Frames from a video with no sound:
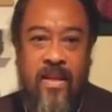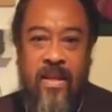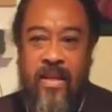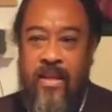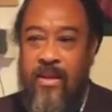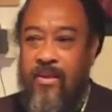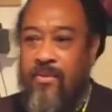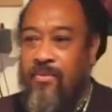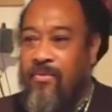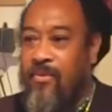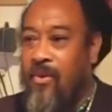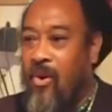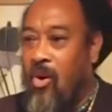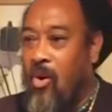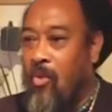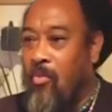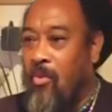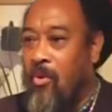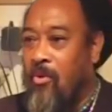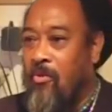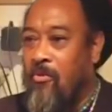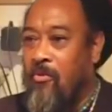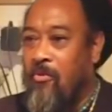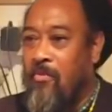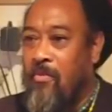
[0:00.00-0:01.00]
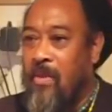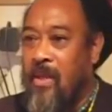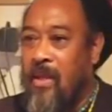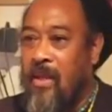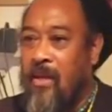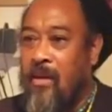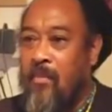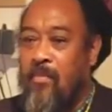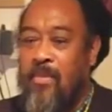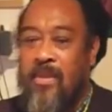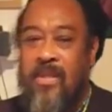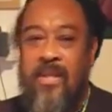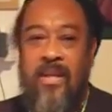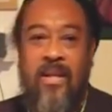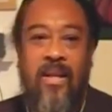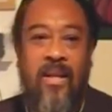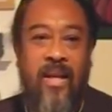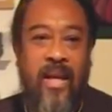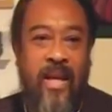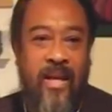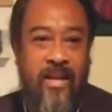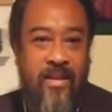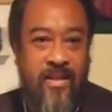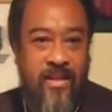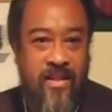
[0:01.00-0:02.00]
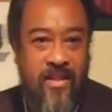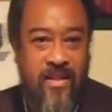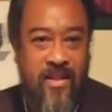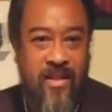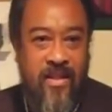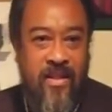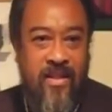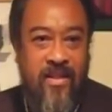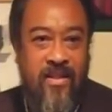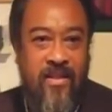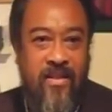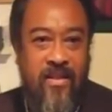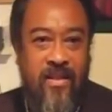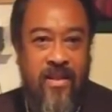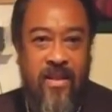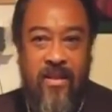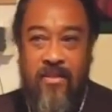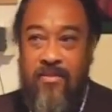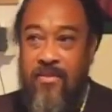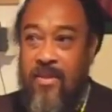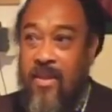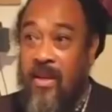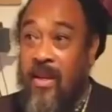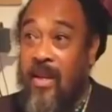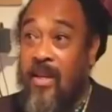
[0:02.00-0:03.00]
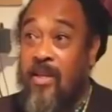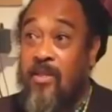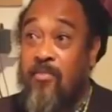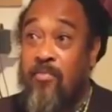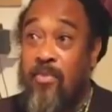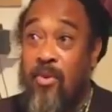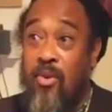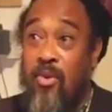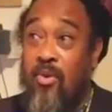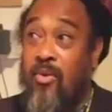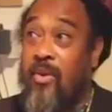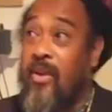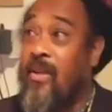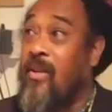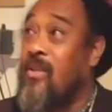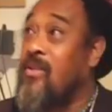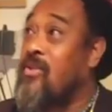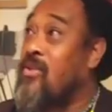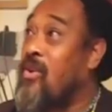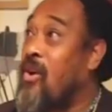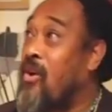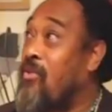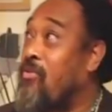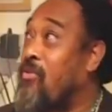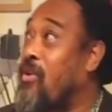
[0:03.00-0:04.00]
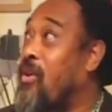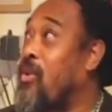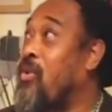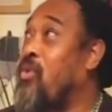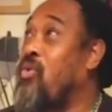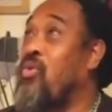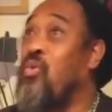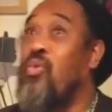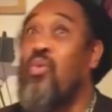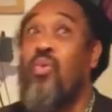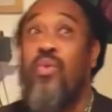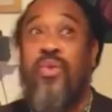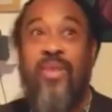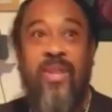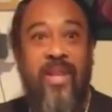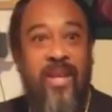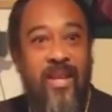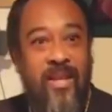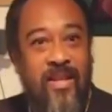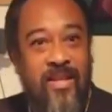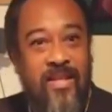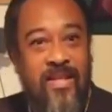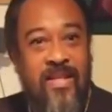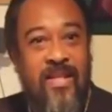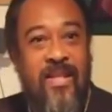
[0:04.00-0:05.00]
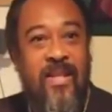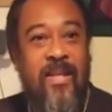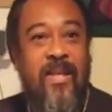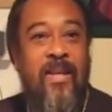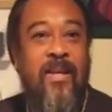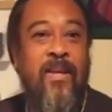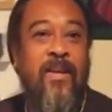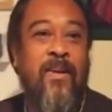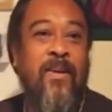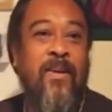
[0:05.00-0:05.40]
in the form of being a particular entity, living, exploring, discovering new things.